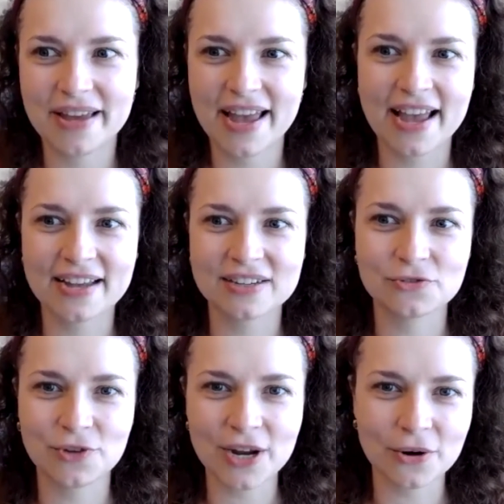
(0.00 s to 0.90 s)

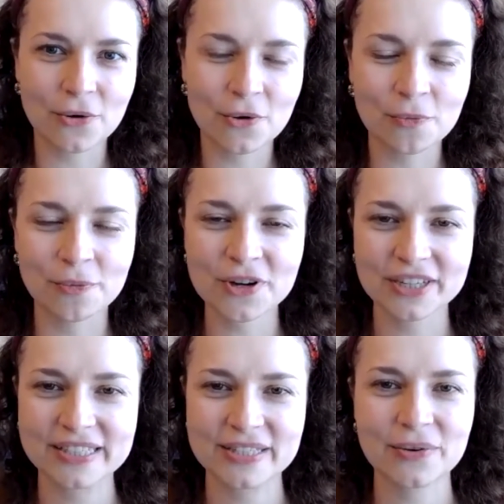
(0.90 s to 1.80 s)
and write a whole
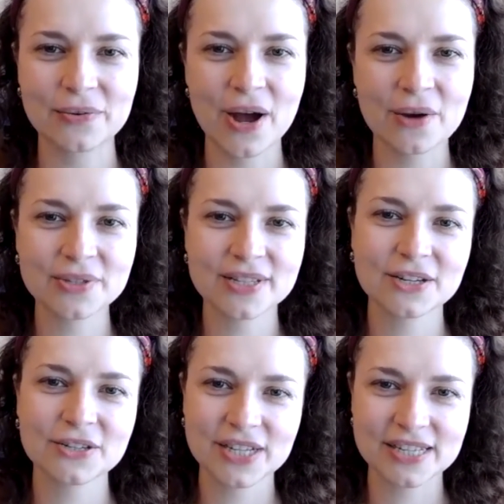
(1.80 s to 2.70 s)
book. So how was
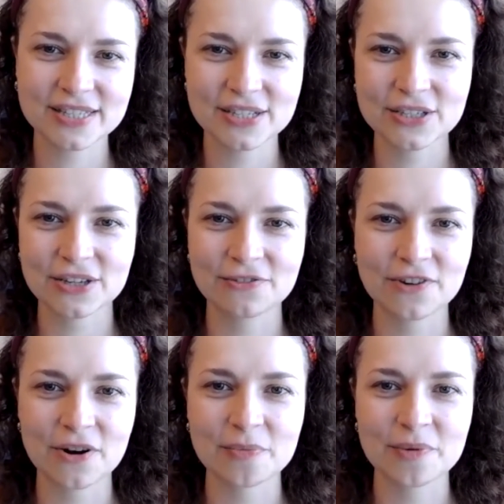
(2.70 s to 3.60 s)
that transition
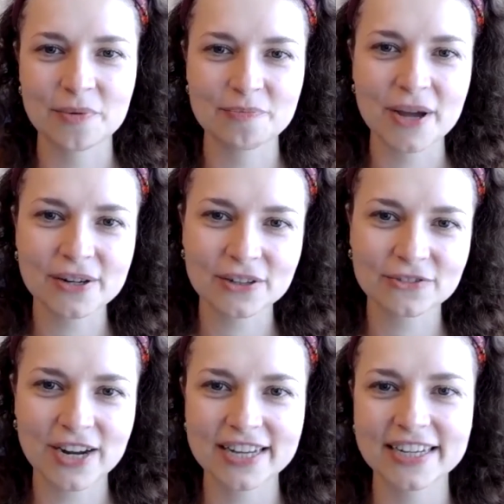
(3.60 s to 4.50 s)
from medical
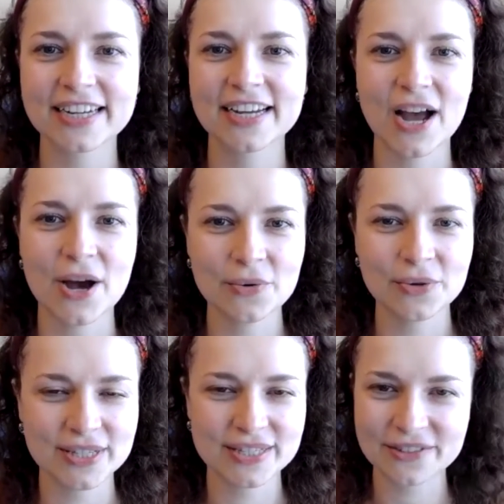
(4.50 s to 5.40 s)
writing? How
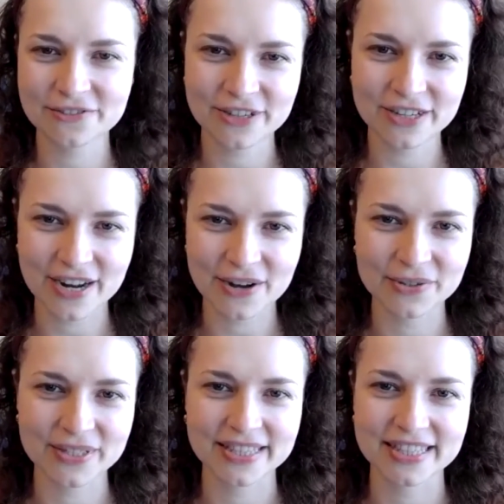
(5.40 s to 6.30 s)
is it different? How
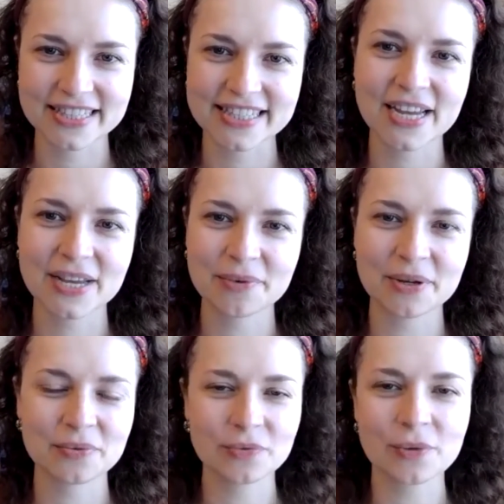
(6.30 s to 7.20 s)
is it the same?
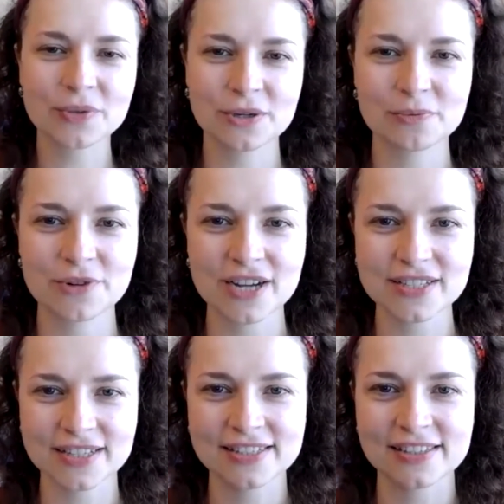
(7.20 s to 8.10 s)
And what was your
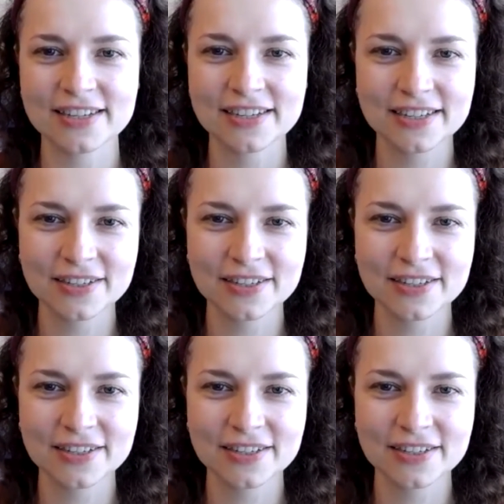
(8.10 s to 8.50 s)
process like?